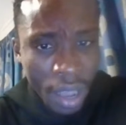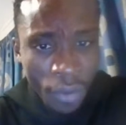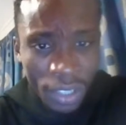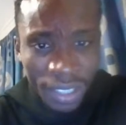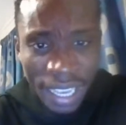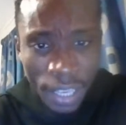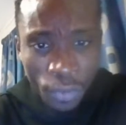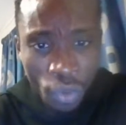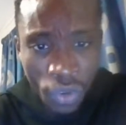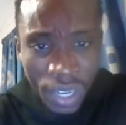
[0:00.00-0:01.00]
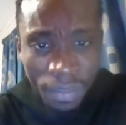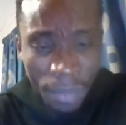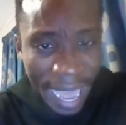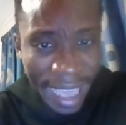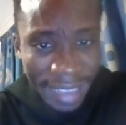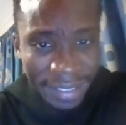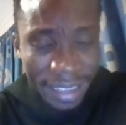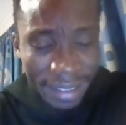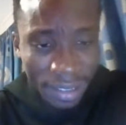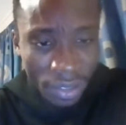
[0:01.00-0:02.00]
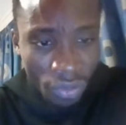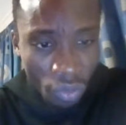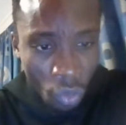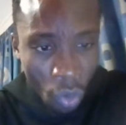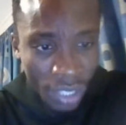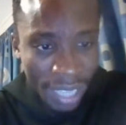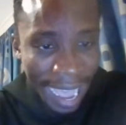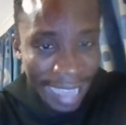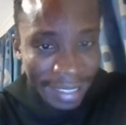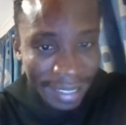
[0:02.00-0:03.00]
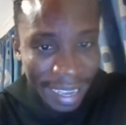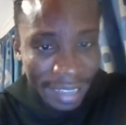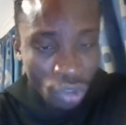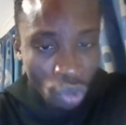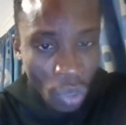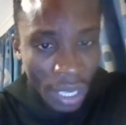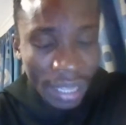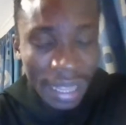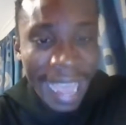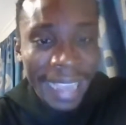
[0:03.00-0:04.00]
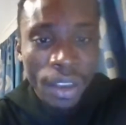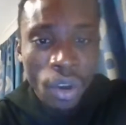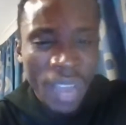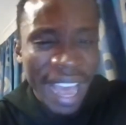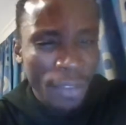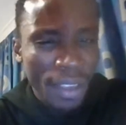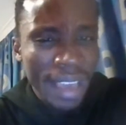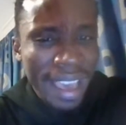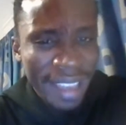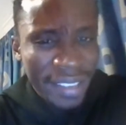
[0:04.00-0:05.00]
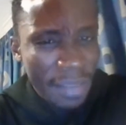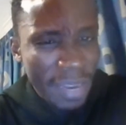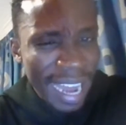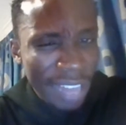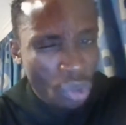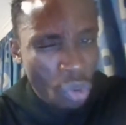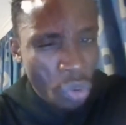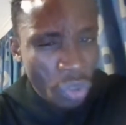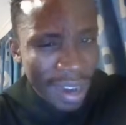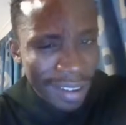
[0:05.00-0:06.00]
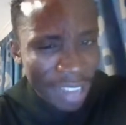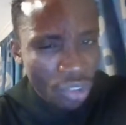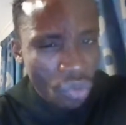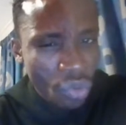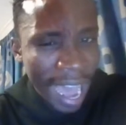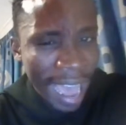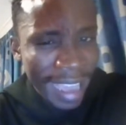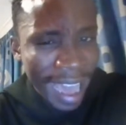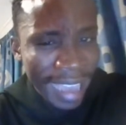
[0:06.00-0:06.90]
For instance, if you read my essay, what I intend doing, like, okay, I think similar to Saratu, I